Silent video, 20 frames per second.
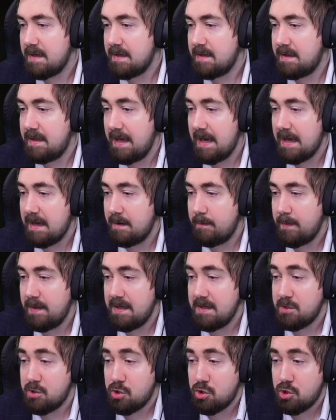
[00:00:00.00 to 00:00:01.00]
the
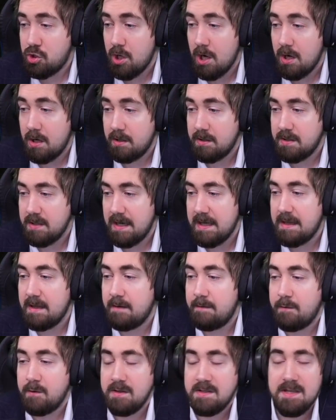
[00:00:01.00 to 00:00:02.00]
enemy is shocked. And
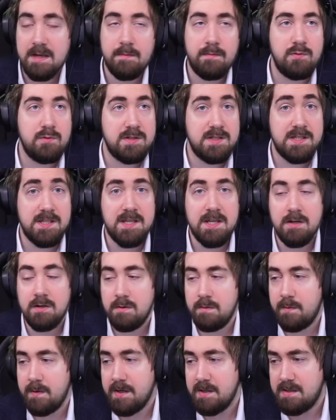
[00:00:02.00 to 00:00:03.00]
then, for example,
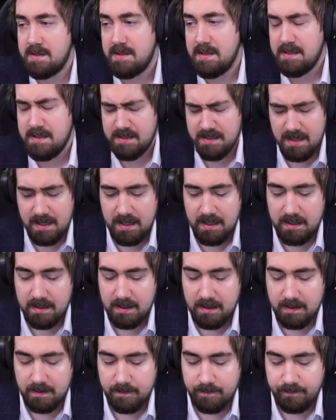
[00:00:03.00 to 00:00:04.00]
Skitterbots is like
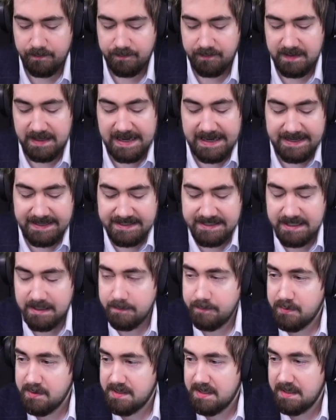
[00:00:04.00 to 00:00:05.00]

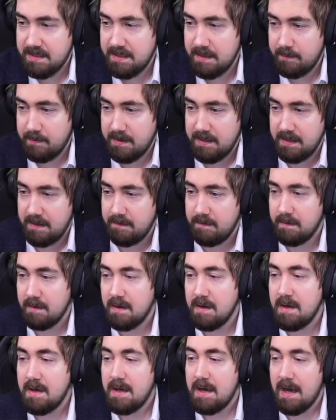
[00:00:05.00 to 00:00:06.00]
18%, I believe.
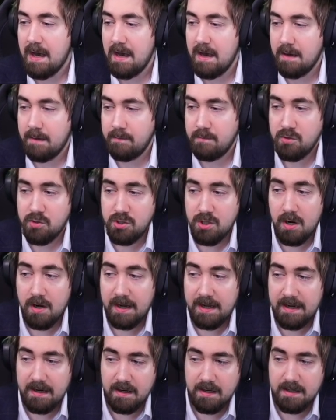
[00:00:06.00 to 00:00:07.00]

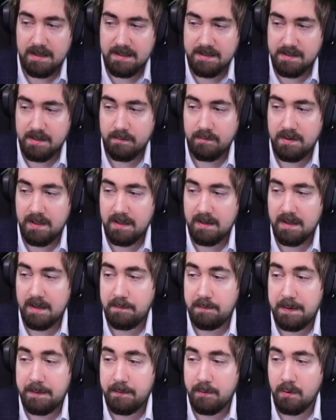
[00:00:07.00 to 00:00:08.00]
Shock here is something
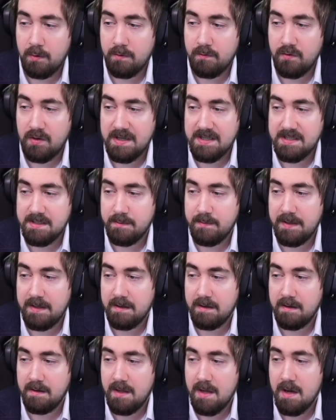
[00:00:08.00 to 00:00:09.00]
like people overestimate
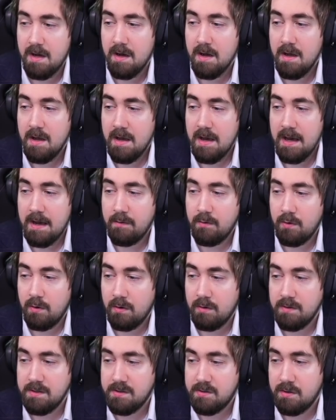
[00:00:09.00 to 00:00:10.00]
a lot. I would
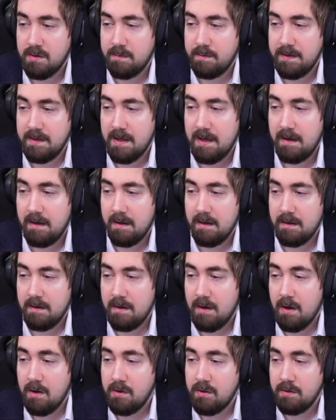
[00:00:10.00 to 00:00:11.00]
always try to be like
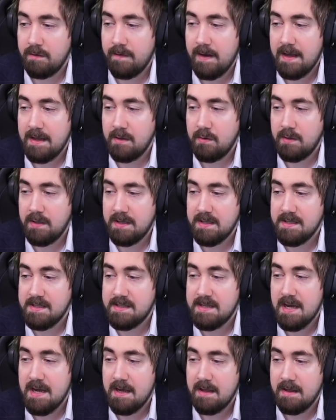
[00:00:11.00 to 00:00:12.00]
undervaluing this
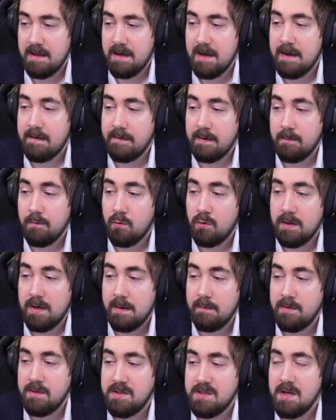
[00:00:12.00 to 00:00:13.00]
stat and then having more
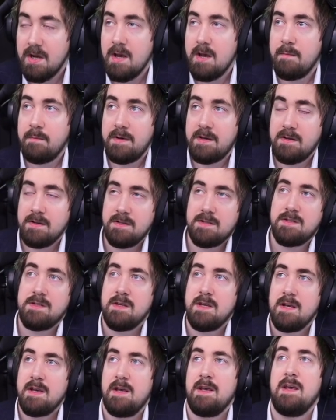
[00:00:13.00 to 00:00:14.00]
damage, because
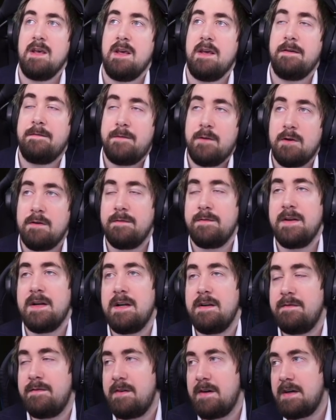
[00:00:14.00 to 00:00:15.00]
if you're
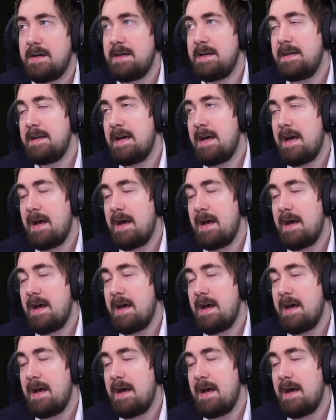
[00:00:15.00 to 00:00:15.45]
very, very